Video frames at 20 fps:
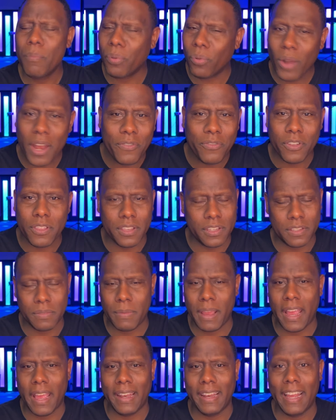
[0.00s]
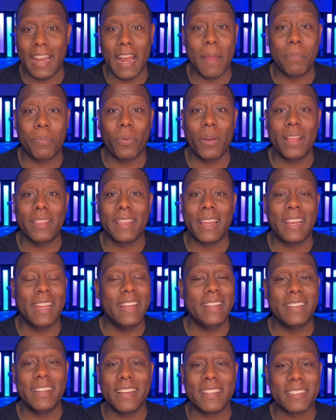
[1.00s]
Pray for this man. And I pray that
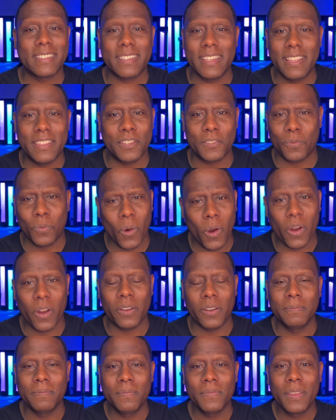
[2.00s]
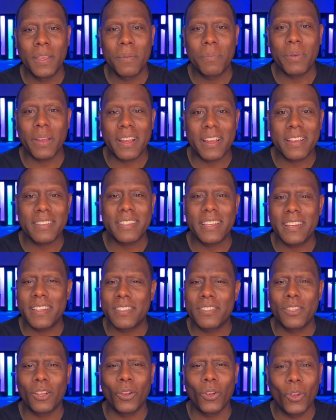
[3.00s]
he does see this word, because it
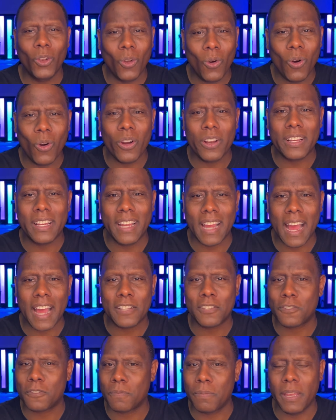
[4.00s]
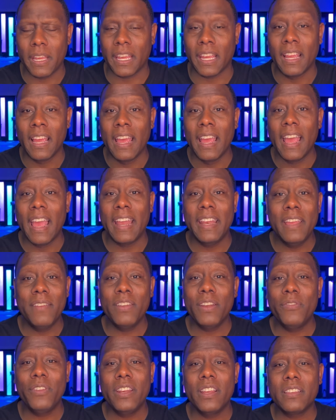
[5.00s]
is the Lord God speaking. And
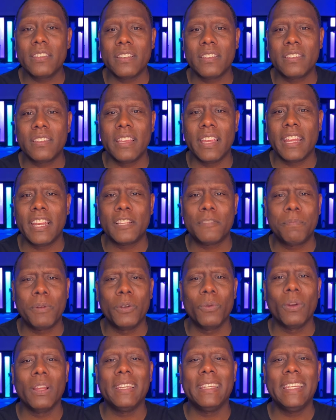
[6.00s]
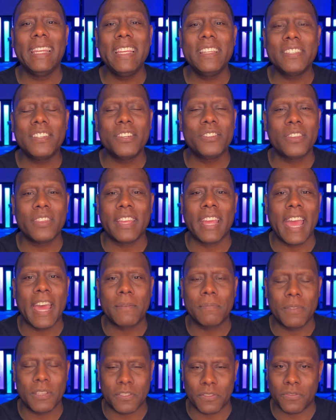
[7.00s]
even if he doesn't see it, it's been released into the
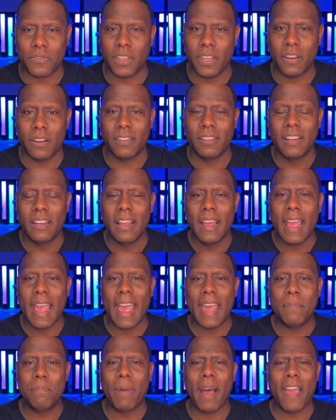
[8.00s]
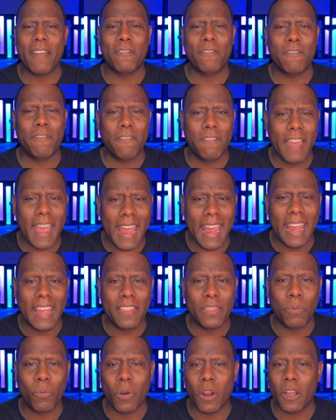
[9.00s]
atmosphere. And by
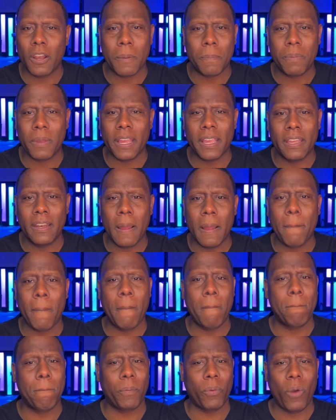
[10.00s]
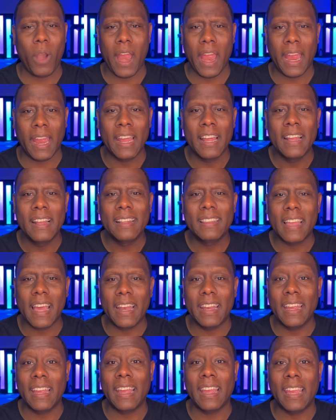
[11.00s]
faith, we're going to pick it up and pray
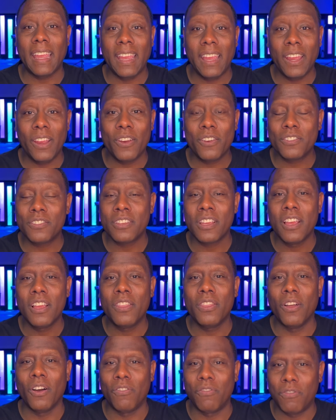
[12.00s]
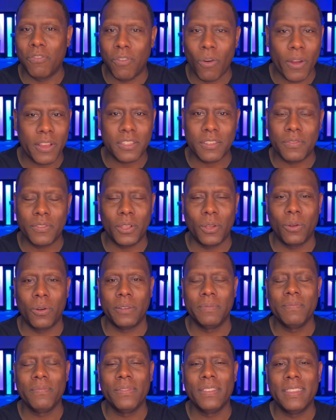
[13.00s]
that he hears the voice of the
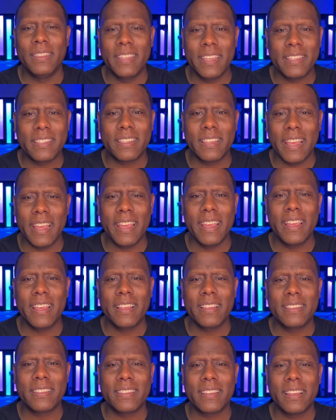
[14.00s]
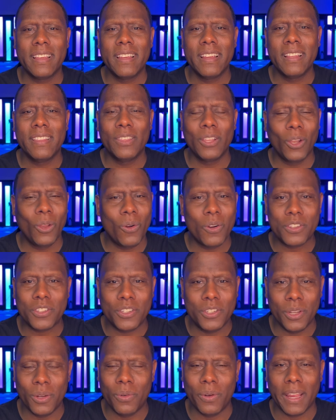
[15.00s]
Lord. This is the
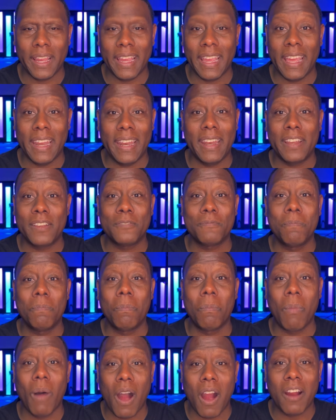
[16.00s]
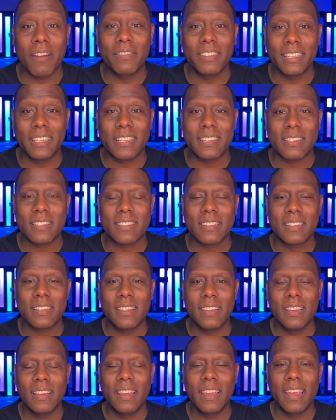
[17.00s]
Lord's doing, and it is marvelous
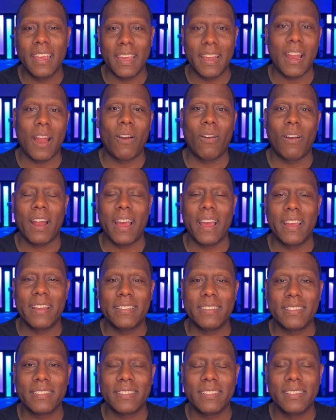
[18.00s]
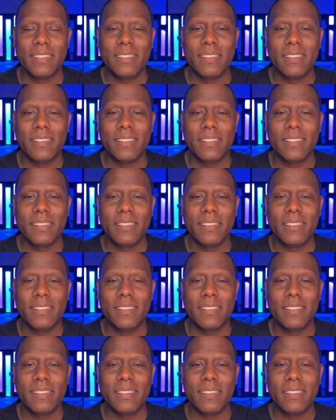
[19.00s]
in our eyes.